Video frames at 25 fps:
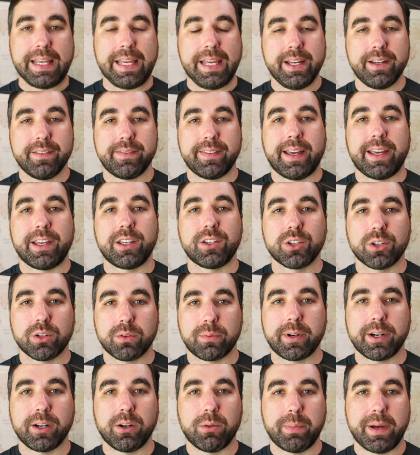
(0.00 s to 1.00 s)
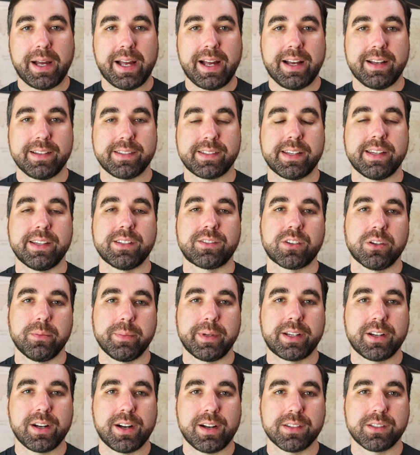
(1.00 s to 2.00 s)
if a Eurail Pass is going
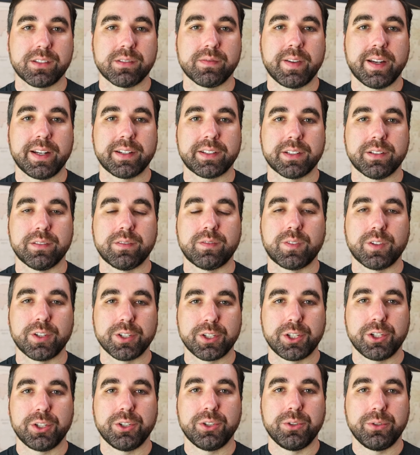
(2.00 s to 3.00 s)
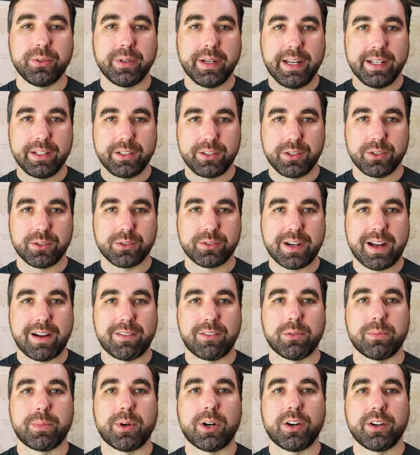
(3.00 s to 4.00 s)
to be cost effective for you and your
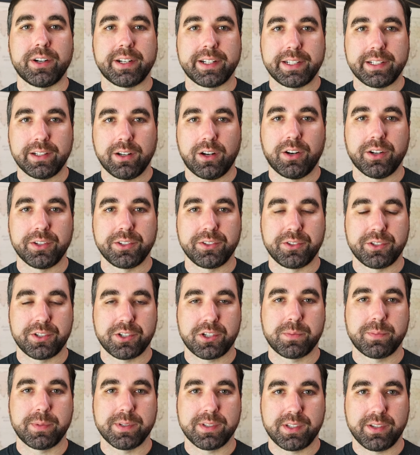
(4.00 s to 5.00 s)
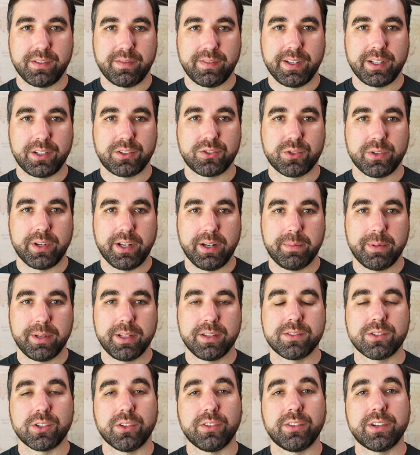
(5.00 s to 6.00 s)
travel party on your specific trip?
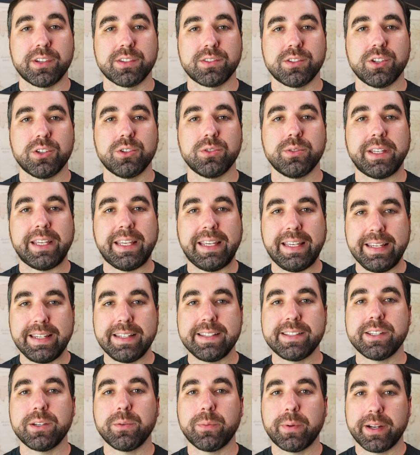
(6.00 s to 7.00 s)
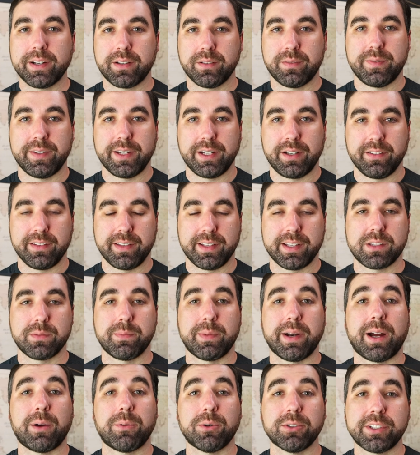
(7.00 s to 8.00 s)
So there is no easy way to figure this,
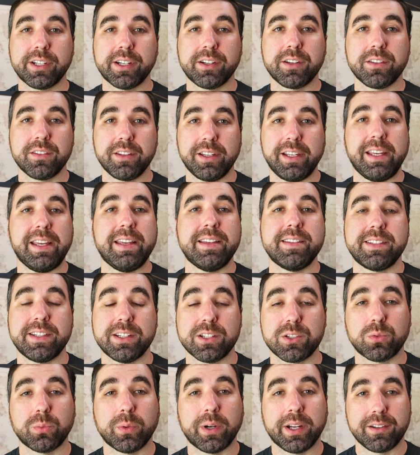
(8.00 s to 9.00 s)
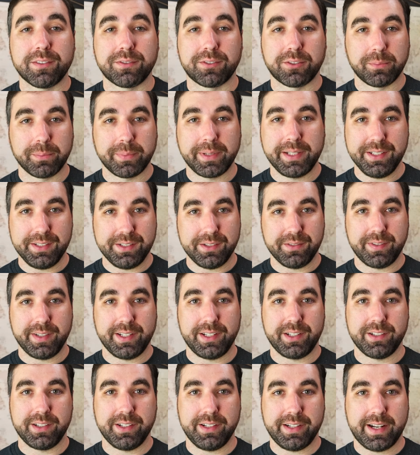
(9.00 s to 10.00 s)
but I will tell you the easiest way for me to
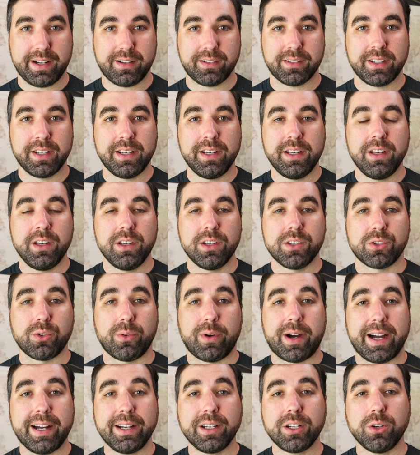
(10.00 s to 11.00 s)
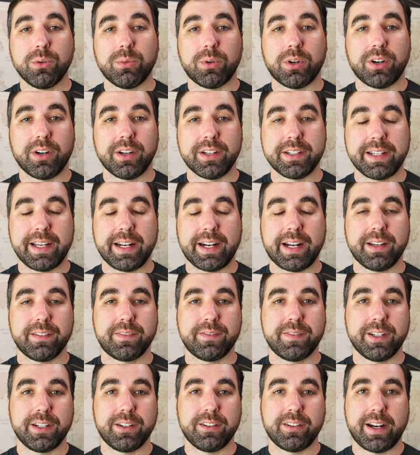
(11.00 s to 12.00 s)
figure it out. So I go on and I
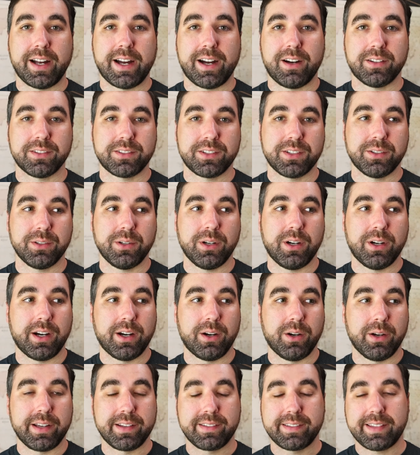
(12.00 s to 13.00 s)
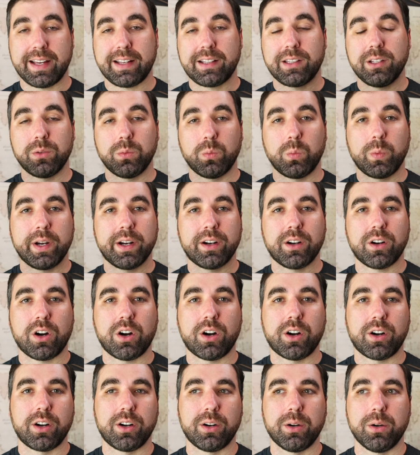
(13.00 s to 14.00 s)
figure out exactly where
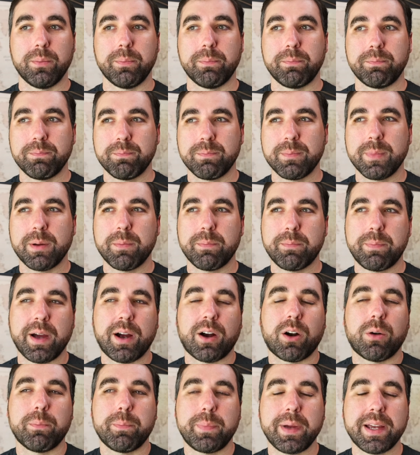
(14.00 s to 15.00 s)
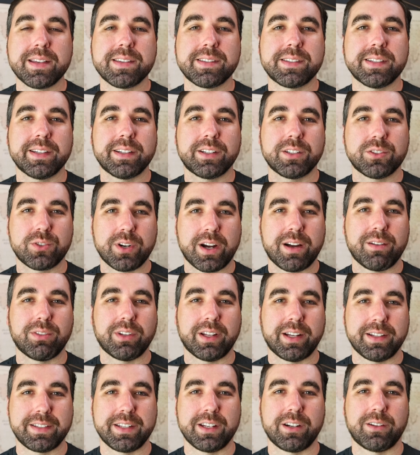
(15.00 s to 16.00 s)
our basic travel
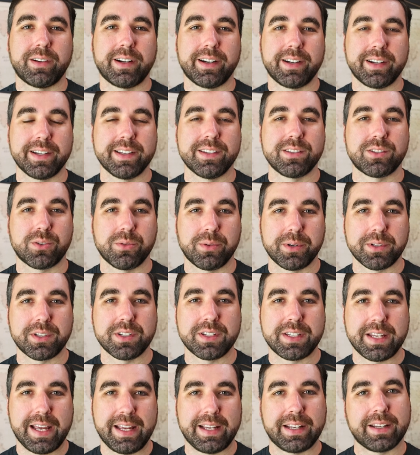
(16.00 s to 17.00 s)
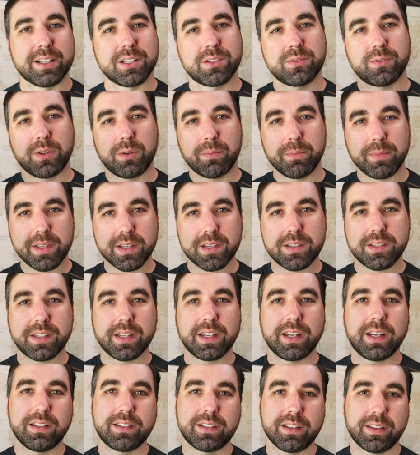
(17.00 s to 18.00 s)
itinerary is going to take us, from this
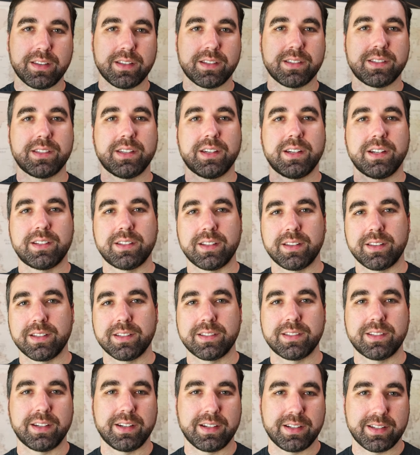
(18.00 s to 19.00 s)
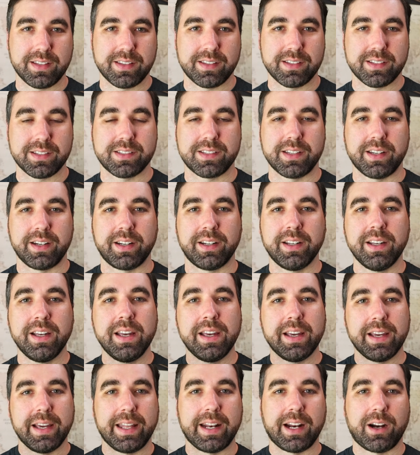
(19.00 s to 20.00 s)
city to this city to this city to this city.
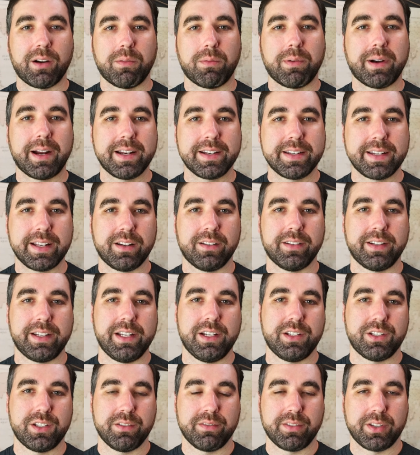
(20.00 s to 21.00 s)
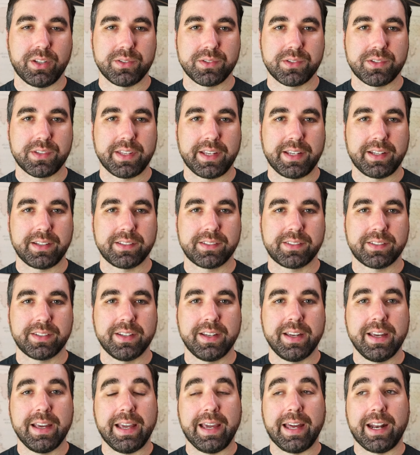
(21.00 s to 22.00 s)
And I write down each of those things.
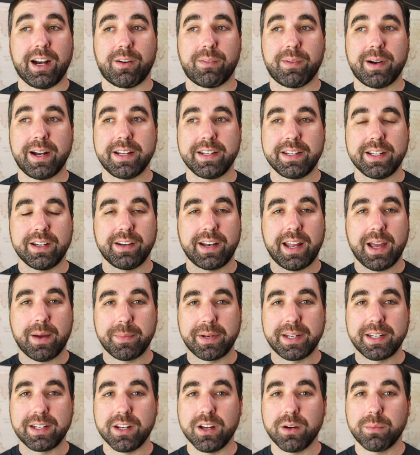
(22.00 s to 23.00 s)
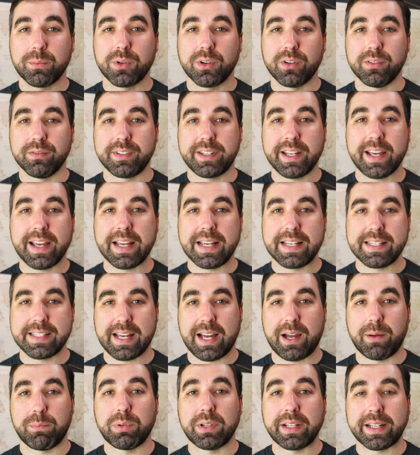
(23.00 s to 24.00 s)
And I write down how many number of days
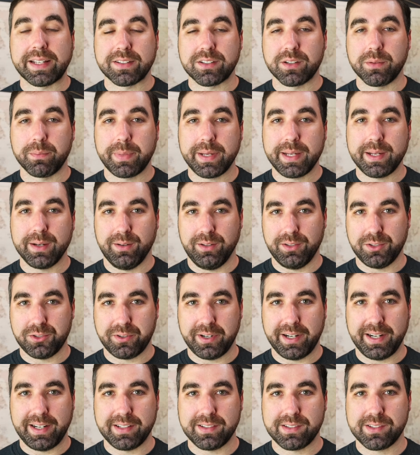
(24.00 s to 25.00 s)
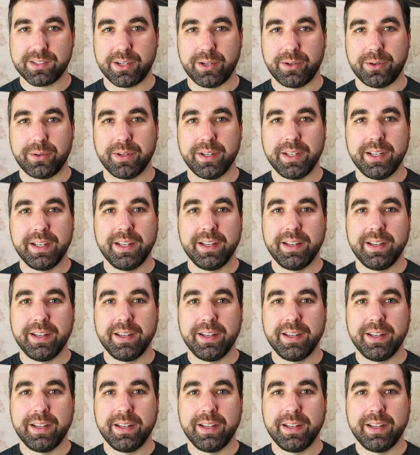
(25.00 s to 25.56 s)
I plan to be on trains. So,